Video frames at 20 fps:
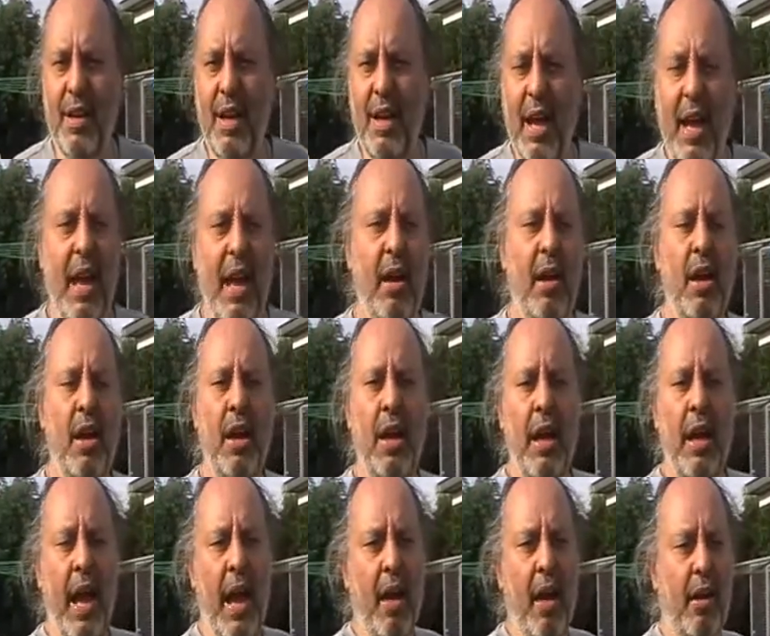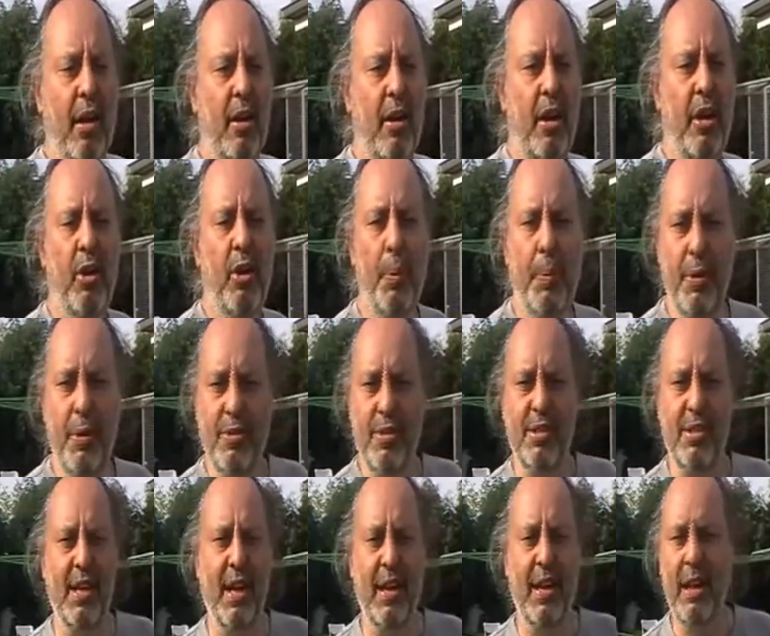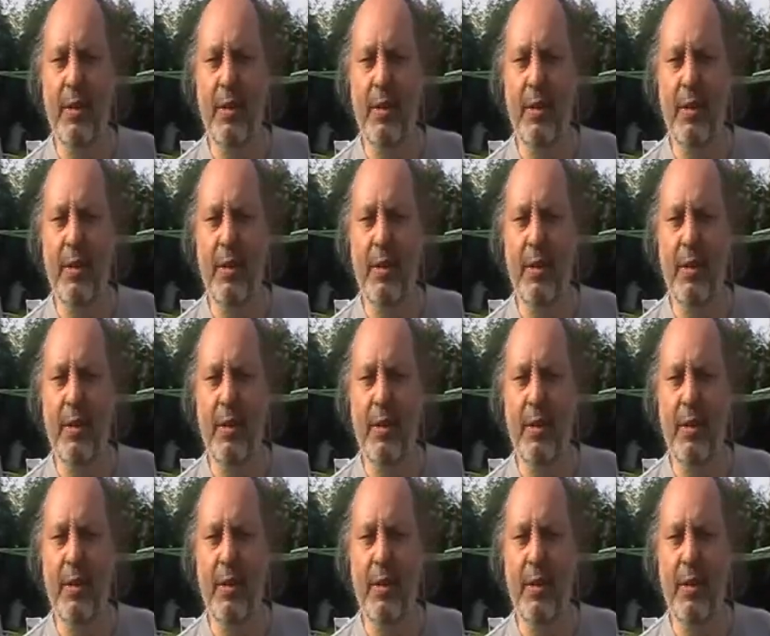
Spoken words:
How can I help you today?